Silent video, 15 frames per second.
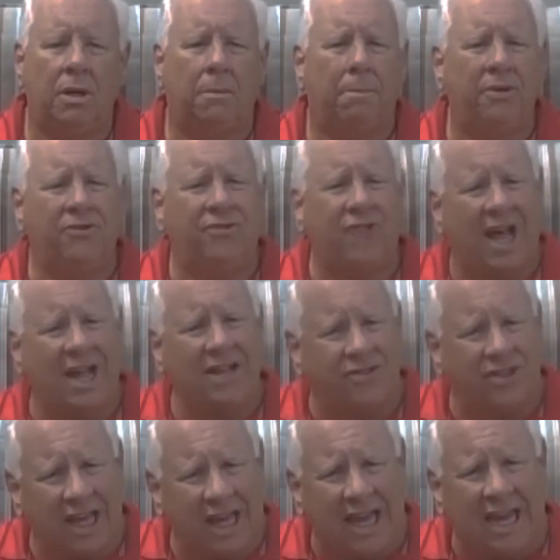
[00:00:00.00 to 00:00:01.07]
Besides
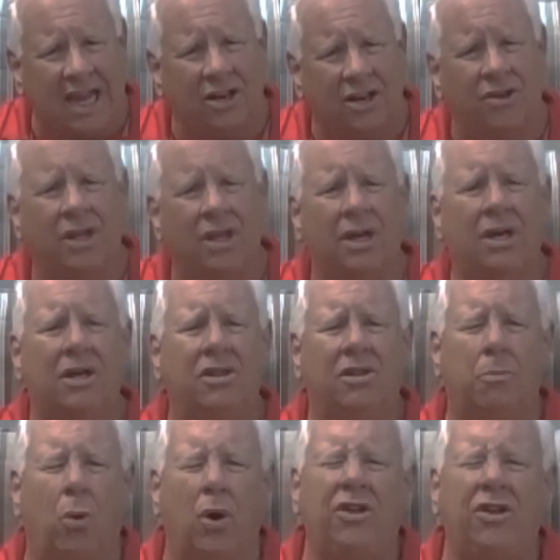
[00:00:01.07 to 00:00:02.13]
the heat, the
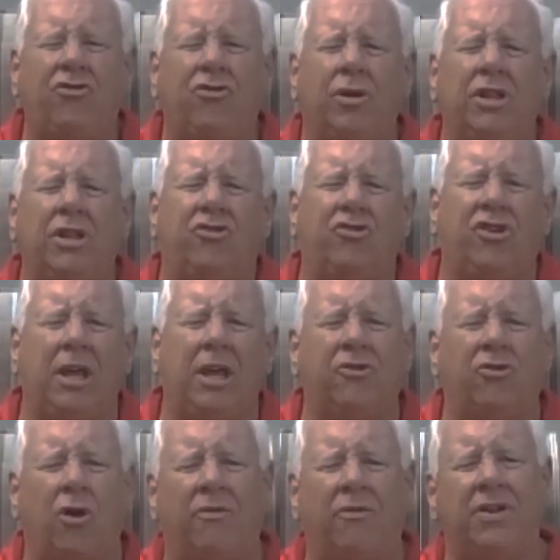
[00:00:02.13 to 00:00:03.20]
moisture in the steam
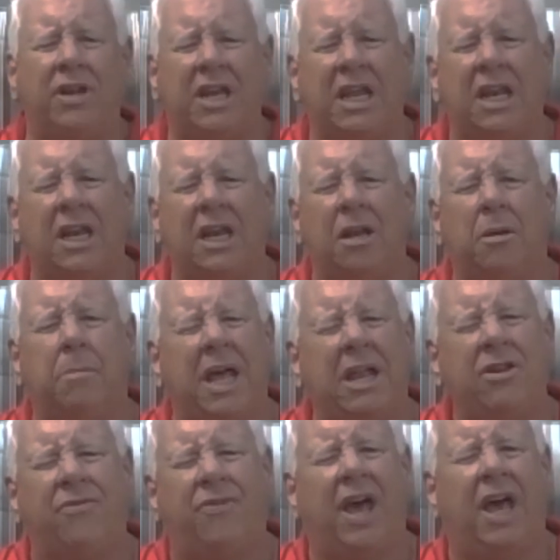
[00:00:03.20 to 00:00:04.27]
is often needed in
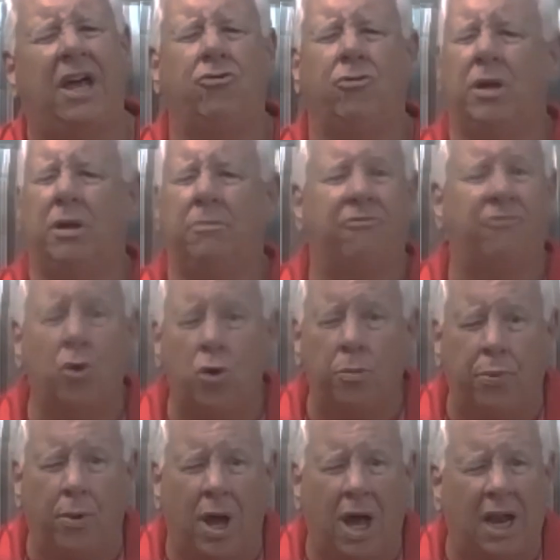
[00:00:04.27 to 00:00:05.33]
manufacturing food
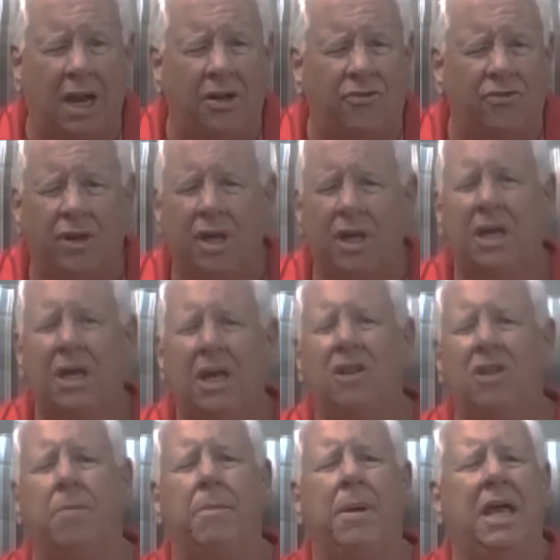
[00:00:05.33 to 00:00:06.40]
products,
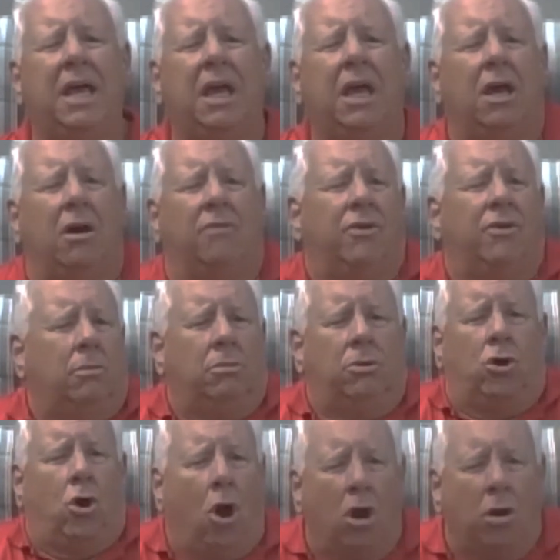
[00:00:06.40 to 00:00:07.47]
in the making of
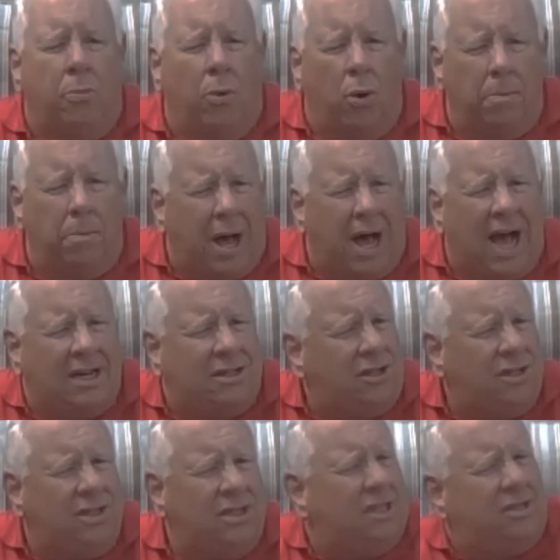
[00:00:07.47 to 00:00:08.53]
cardboard
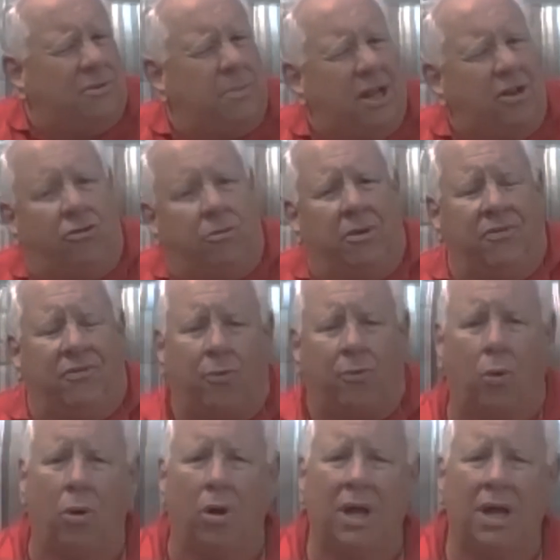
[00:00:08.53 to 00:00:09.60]
boxes, as mentioned
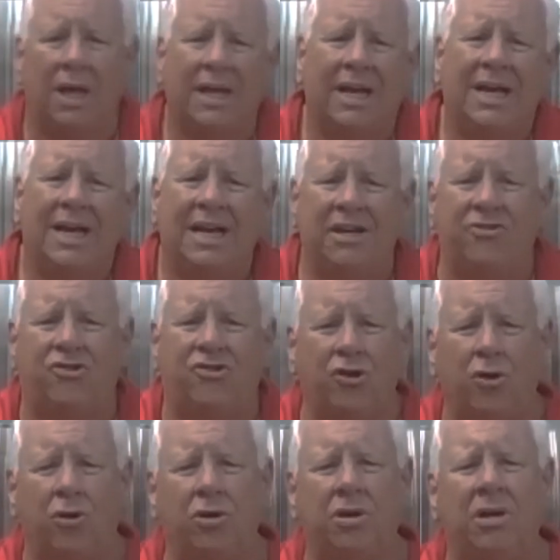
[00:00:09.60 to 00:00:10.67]
before, and
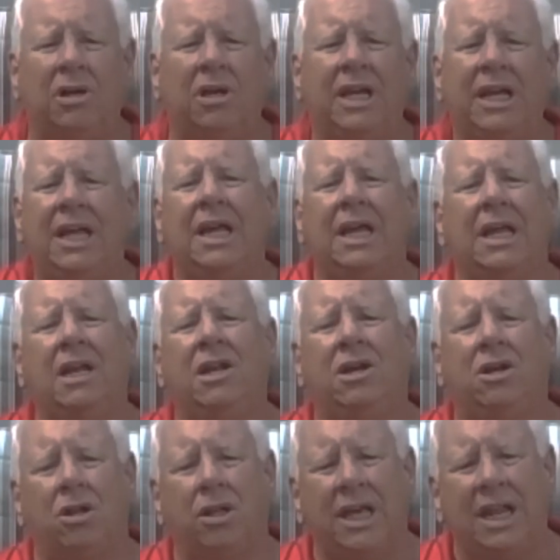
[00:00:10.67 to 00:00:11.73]
certainly in
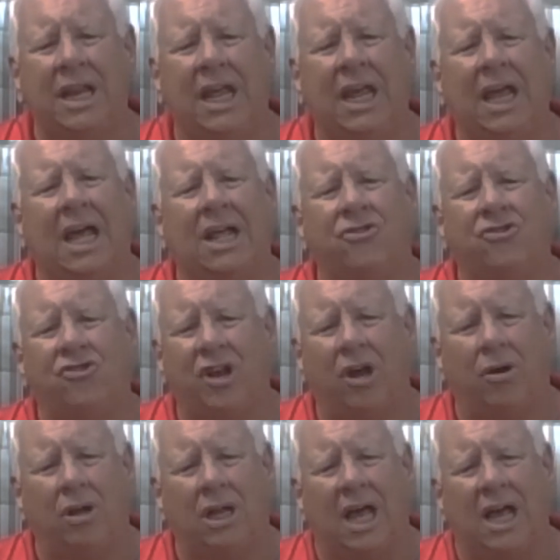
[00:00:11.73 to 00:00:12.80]
cleaning and
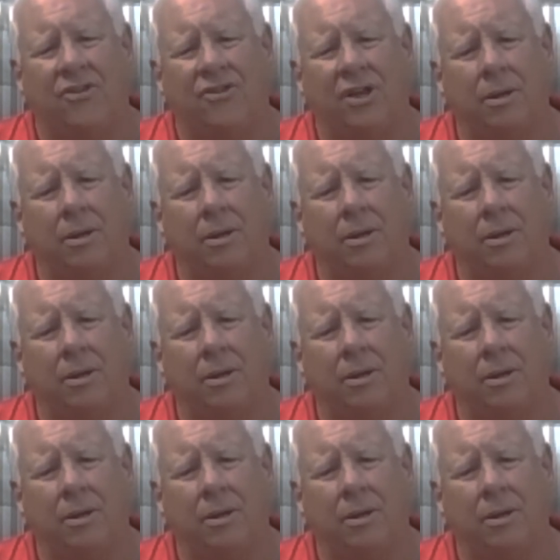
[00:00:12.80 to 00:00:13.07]
sterilizing.